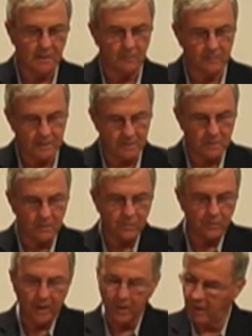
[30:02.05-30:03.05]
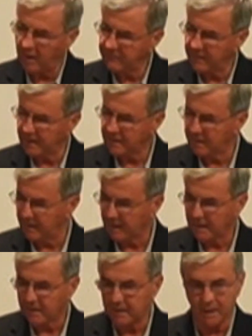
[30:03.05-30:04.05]
Get your thought off that thing
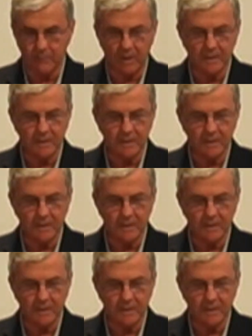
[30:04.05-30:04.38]
and think about